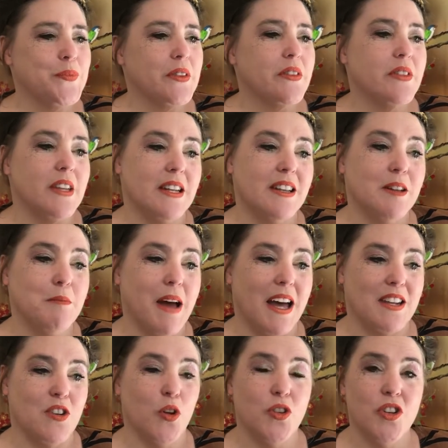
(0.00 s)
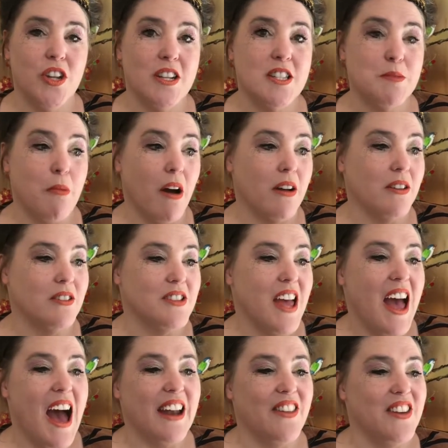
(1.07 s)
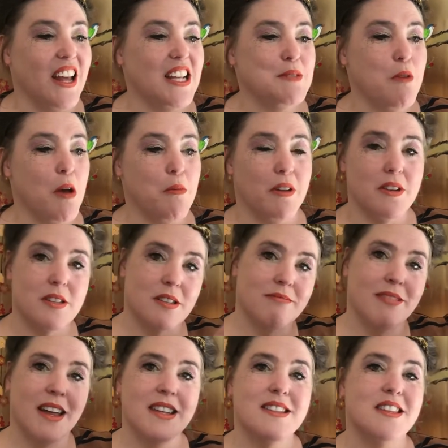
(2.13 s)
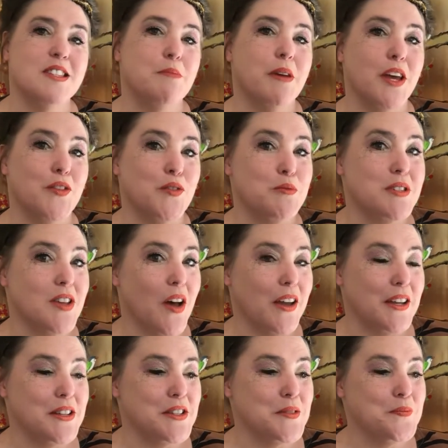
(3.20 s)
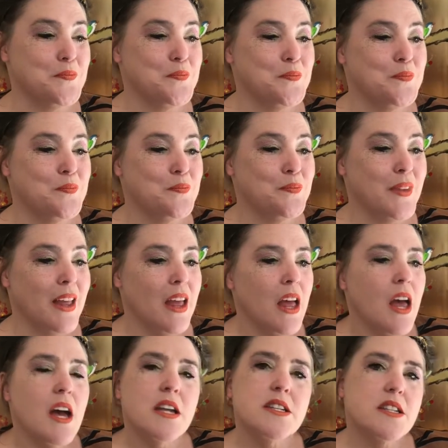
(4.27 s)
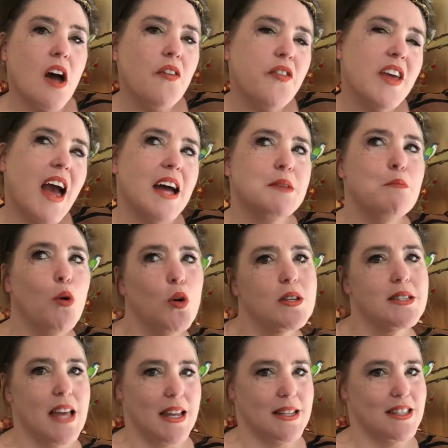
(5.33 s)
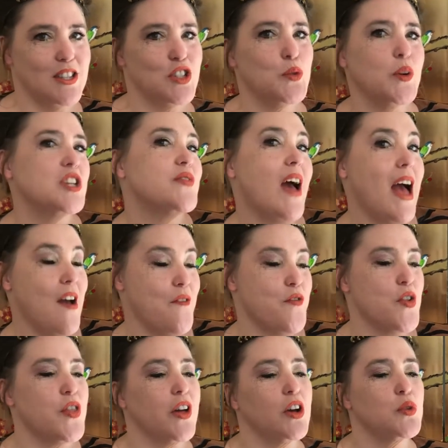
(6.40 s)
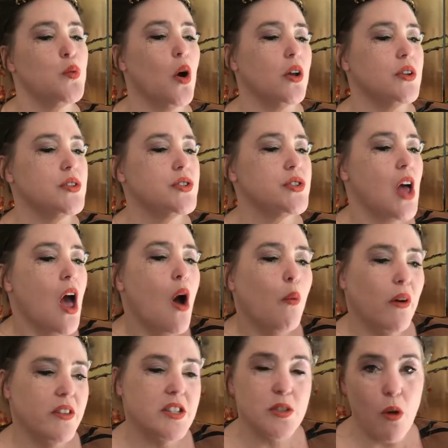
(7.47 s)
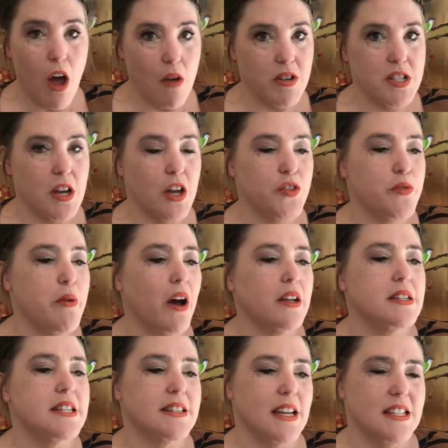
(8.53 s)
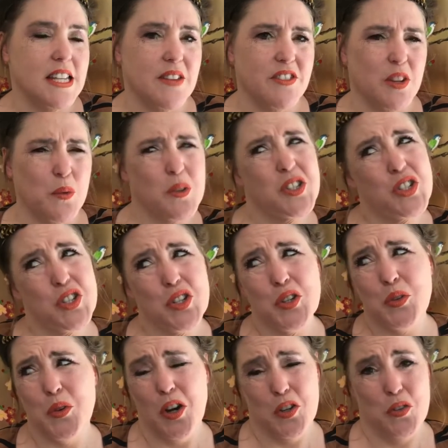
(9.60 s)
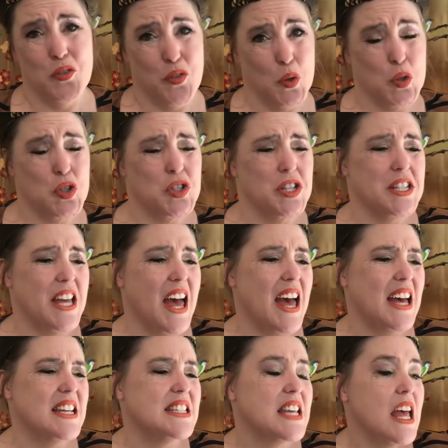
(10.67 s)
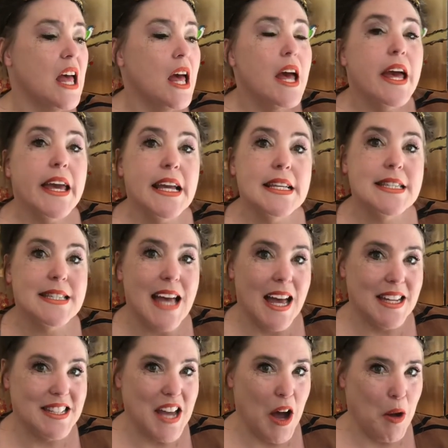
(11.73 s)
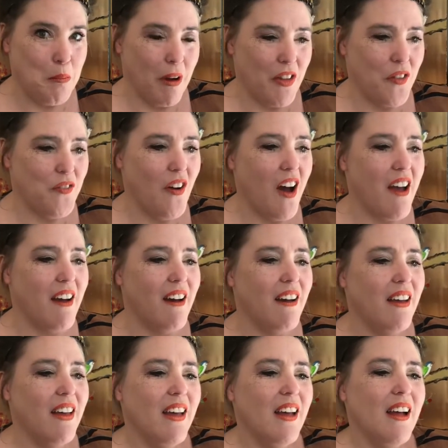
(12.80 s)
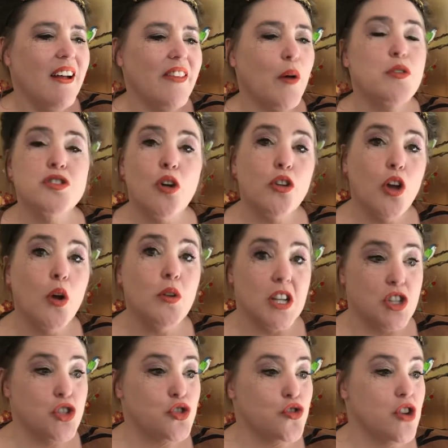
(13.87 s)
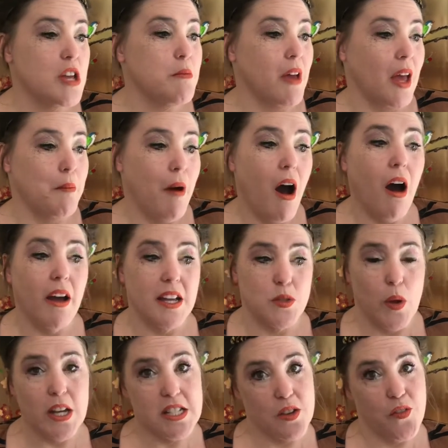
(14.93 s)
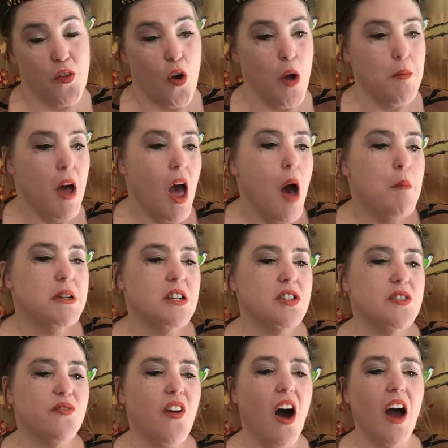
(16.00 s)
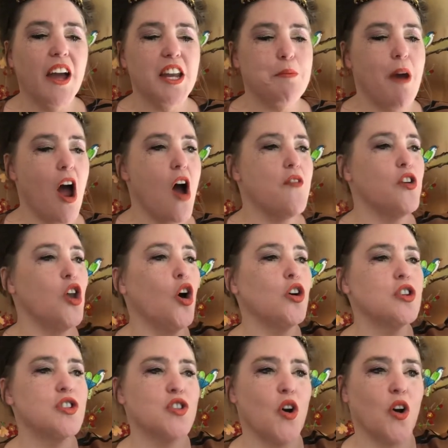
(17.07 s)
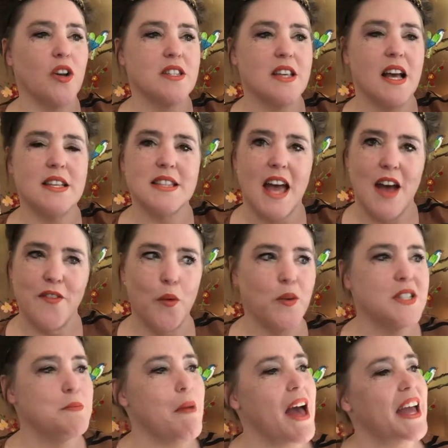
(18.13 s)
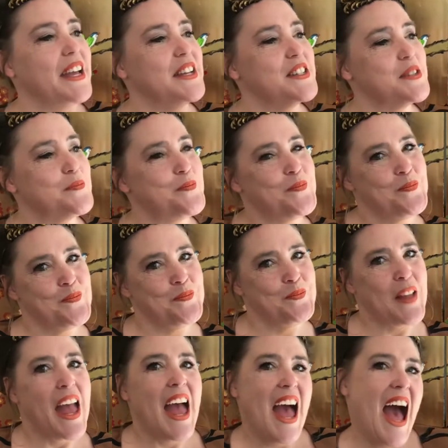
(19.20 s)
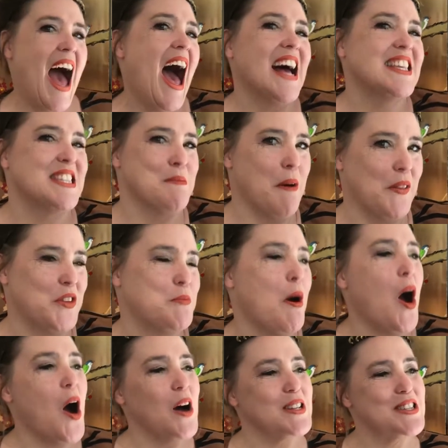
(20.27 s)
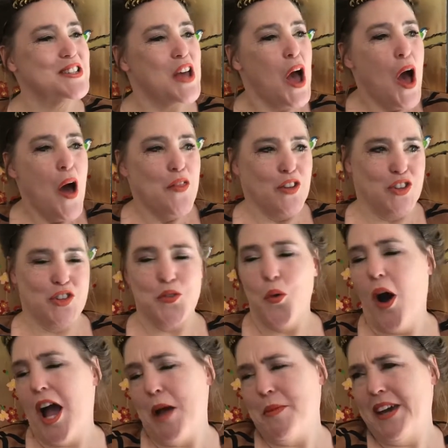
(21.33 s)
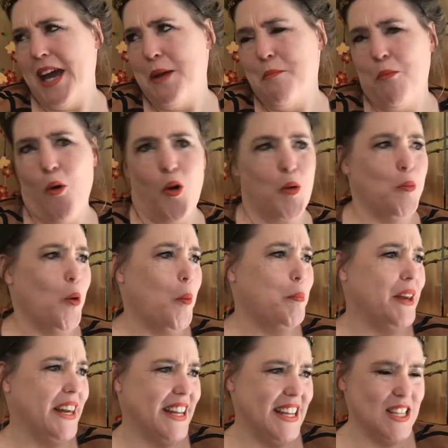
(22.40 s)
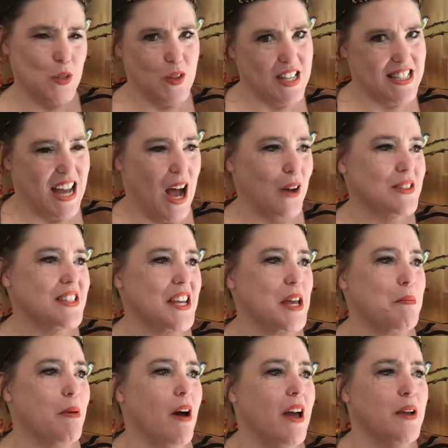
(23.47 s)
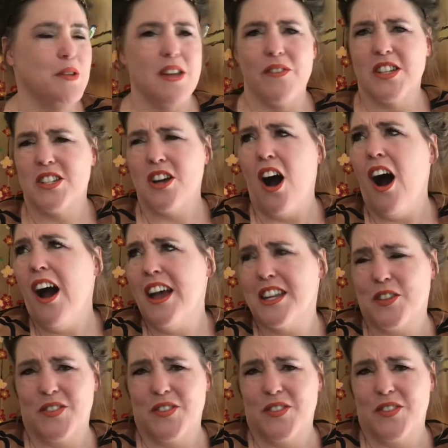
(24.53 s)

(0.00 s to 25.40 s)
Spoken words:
The little man nodded and smiled, and in the next moment had disappeared from sight. Duffy had more sense than to wish for everything at once. When the squire returned from hunting that evening with 2 unfortunate hares, he sat down by the fire. There was not only streaming pies waiting for him, but as fine a pair of long socks as ever was made. As the months passed, the squire became more and more pleased with his housekeeper. He was never tired of